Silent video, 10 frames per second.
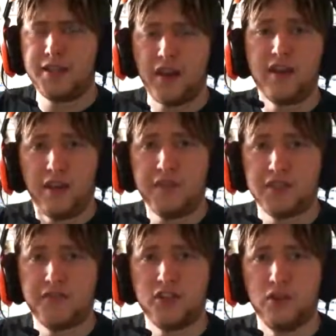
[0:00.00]
that nothing's
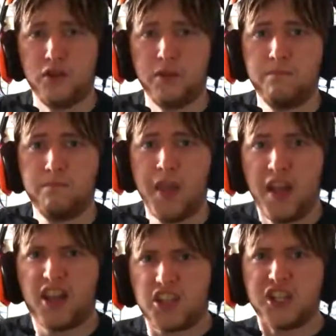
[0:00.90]
for sure.
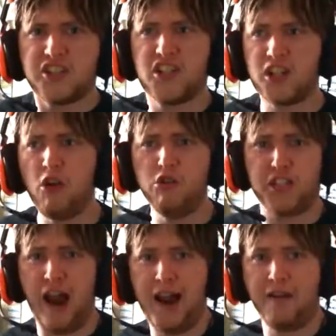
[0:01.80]
'Cause it's
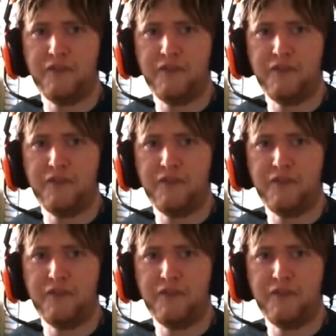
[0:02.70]
showtime,